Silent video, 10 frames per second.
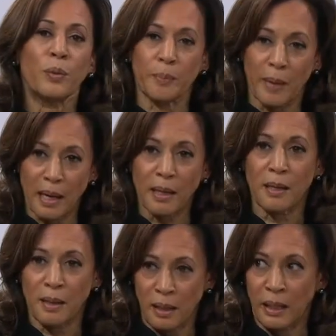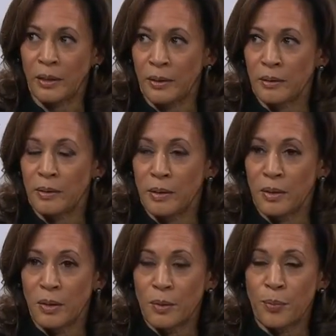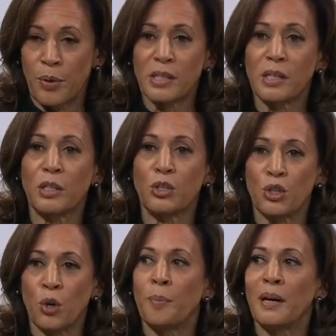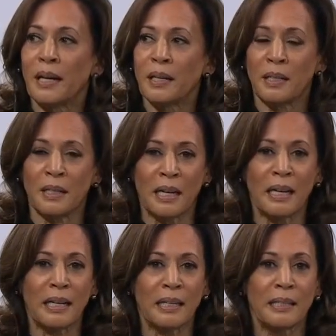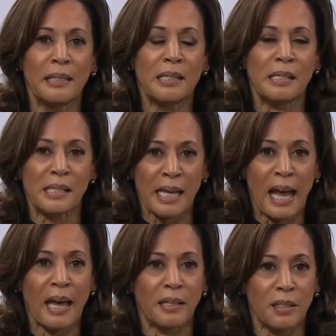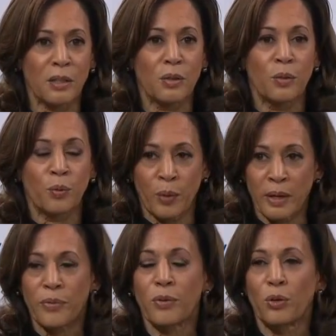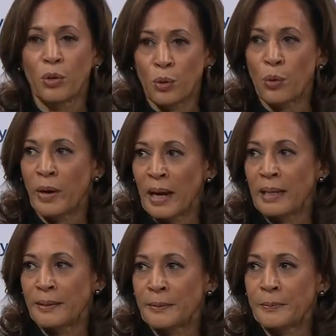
make clear, President Joe Biden and I stand with Ukraine.